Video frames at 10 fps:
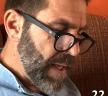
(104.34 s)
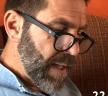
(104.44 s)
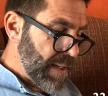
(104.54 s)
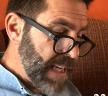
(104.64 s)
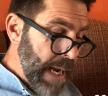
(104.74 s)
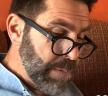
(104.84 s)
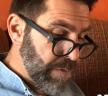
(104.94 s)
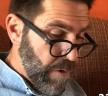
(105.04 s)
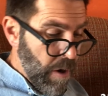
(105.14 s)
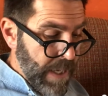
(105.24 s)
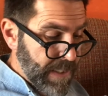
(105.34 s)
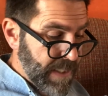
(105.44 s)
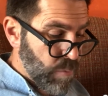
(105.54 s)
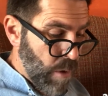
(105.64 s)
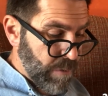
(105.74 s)
Named
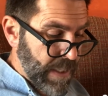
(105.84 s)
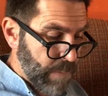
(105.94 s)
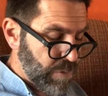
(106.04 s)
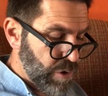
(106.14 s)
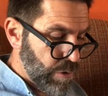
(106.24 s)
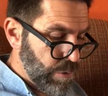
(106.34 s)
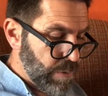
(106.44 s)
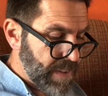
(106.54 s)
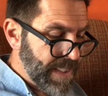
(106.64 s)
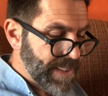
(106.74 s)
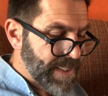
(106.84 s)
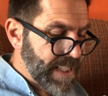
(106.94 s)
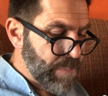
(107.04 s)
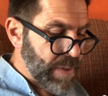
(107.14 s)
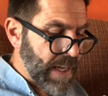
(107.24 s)
varieties won't come true since
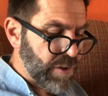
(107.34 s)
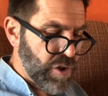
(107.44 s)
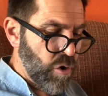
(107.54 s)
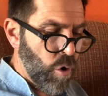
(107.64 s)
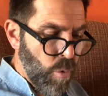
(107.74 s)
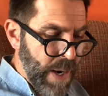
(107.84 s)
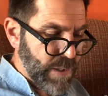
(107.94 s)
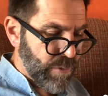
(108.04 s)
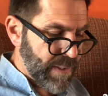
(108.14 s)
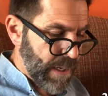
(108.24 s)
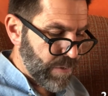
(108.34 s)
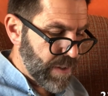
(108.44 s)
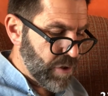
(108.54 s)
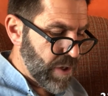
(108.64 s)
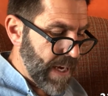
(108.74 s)
seed production always results in
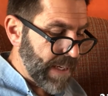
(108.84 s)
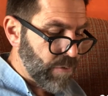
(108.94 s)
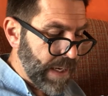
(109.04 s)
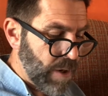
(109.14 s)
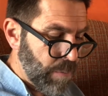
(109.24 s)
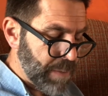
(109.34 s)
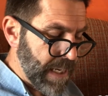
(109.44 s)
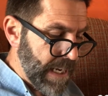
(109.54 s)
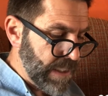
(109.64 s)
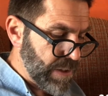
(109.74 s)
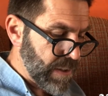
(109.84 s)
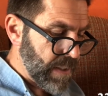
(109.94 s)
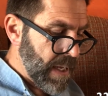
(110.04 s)
genetic recombination,